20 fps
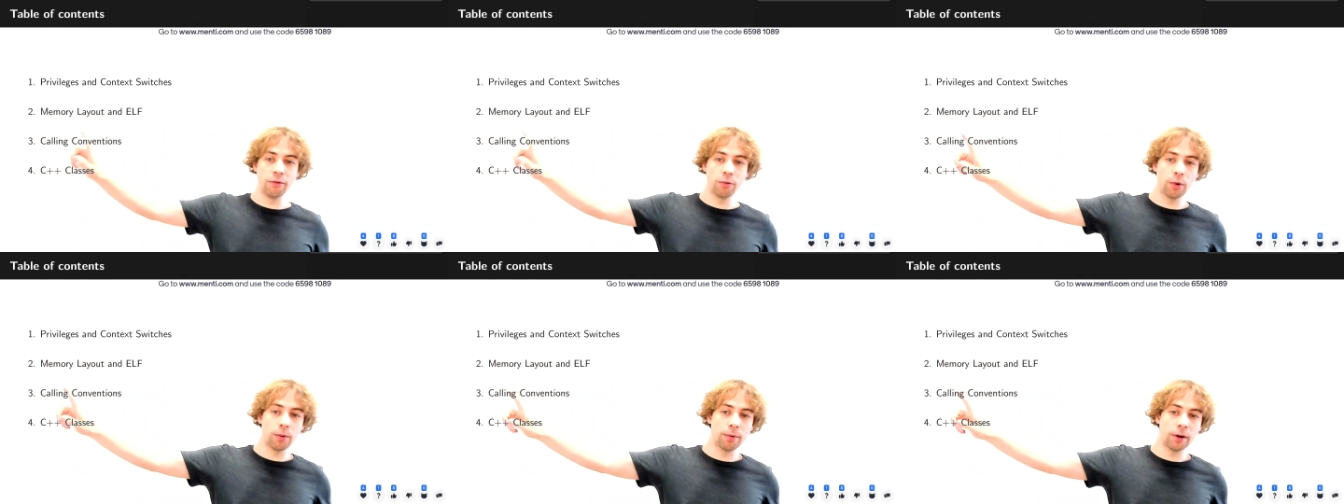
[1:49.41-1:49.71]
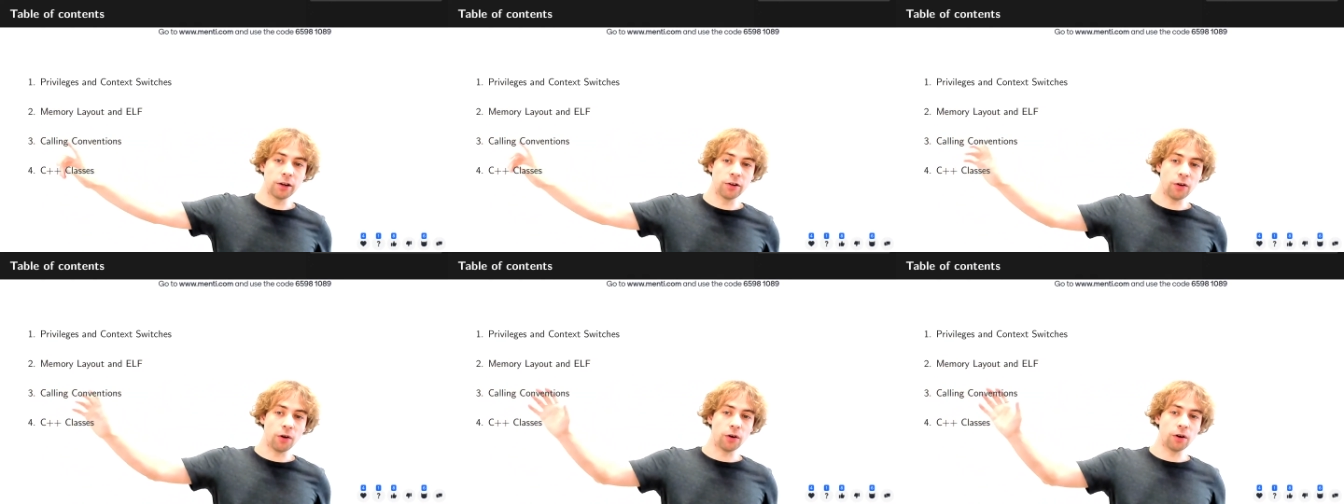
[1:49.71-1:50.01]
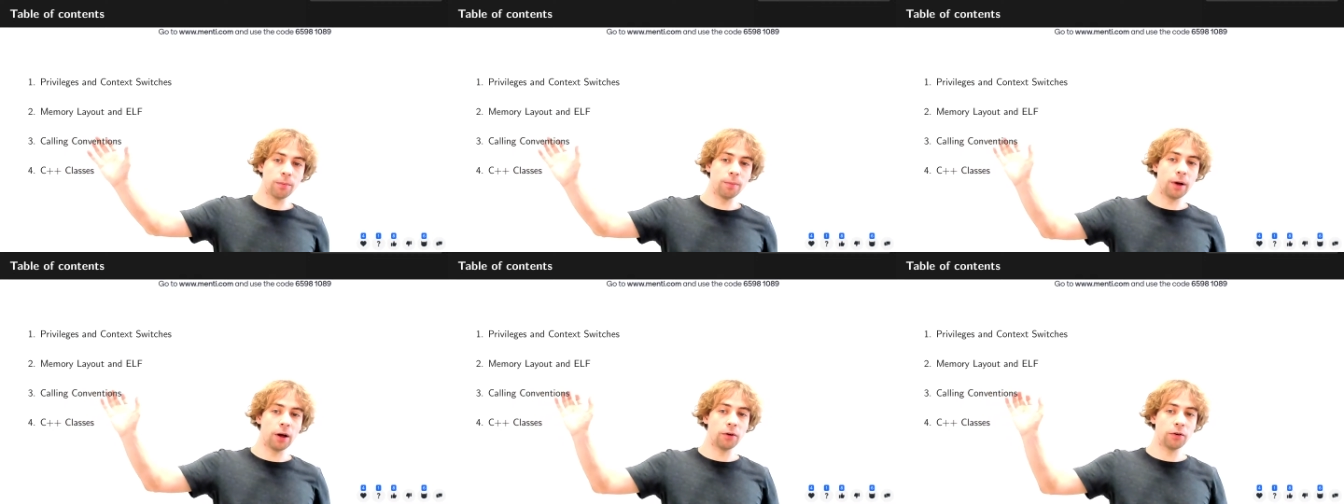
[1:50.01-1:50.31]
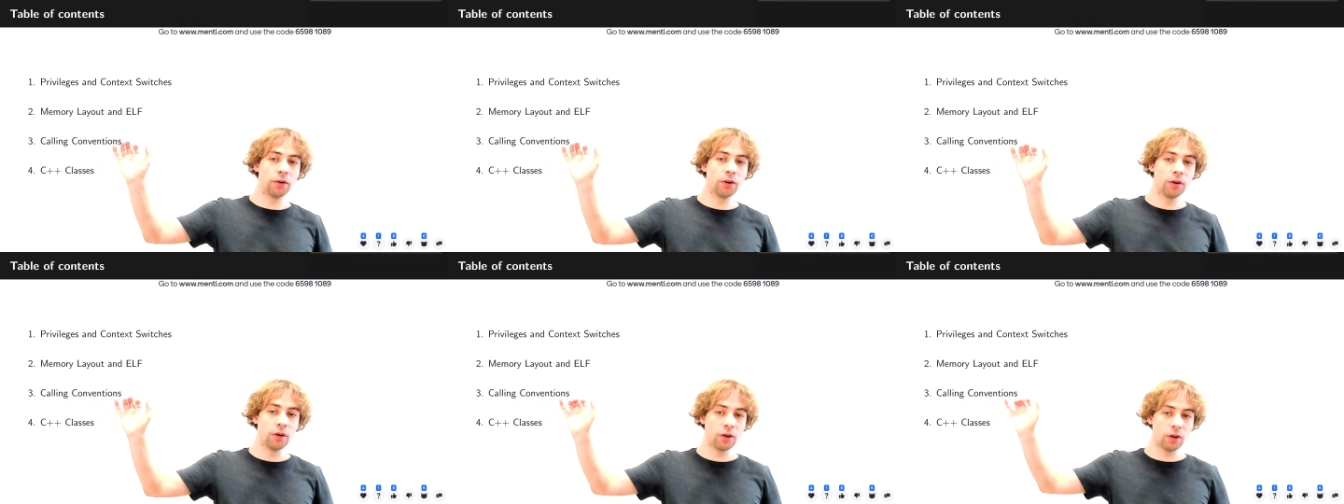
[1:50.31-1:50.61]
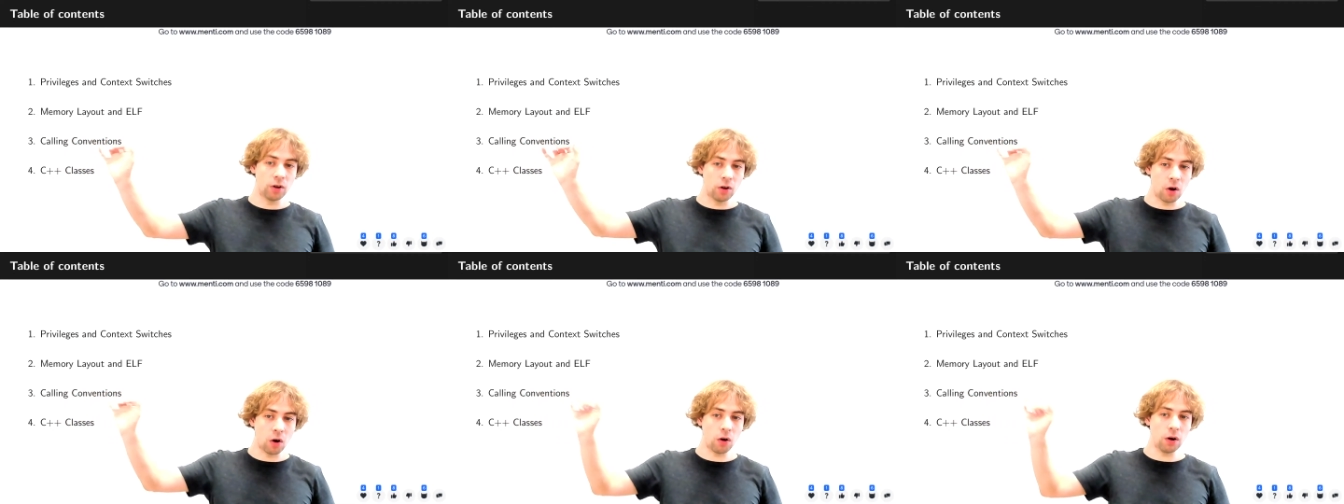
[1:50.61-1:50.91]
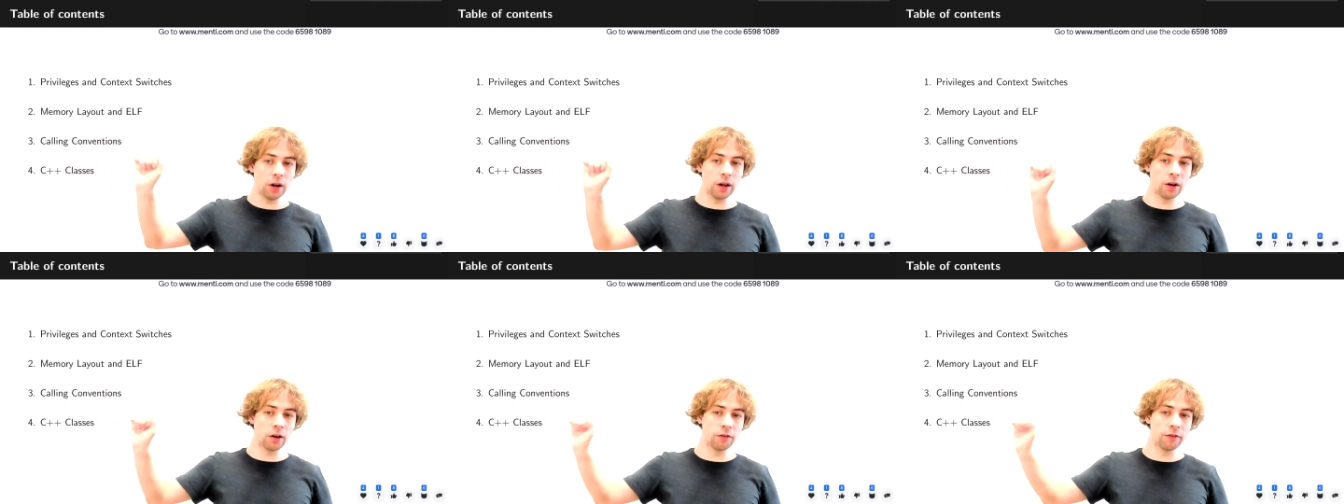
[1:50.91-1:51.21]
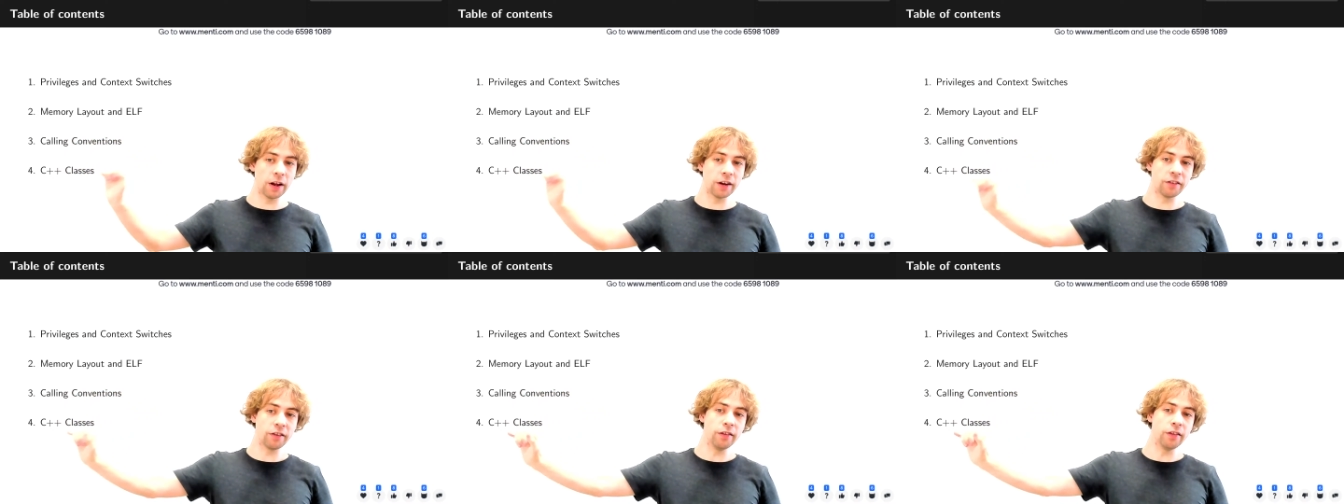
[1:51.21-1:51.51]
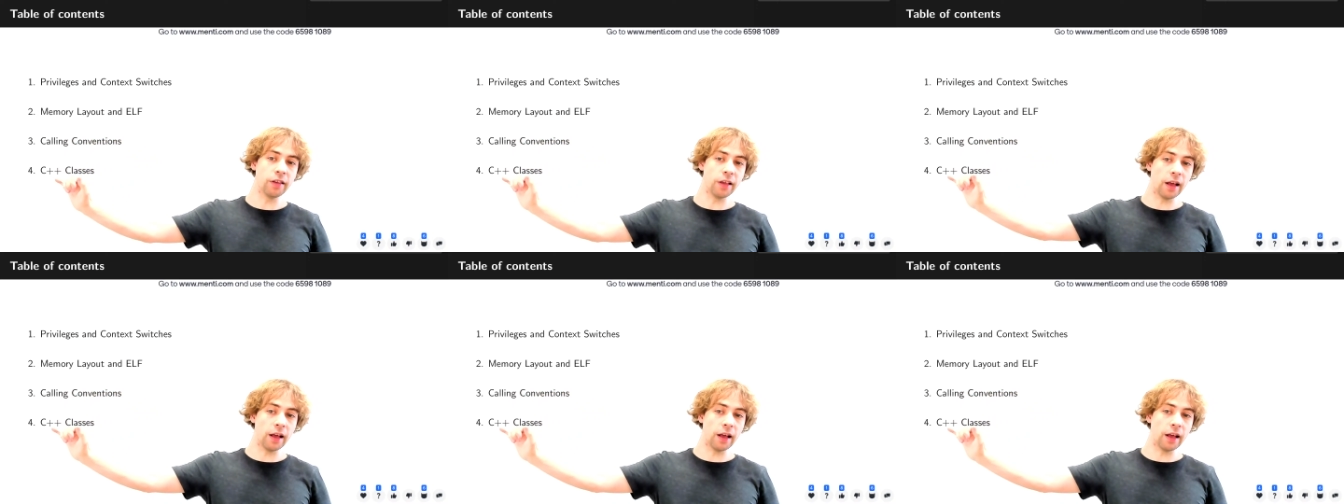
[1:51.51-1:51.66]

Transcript: we will talk about calling conventions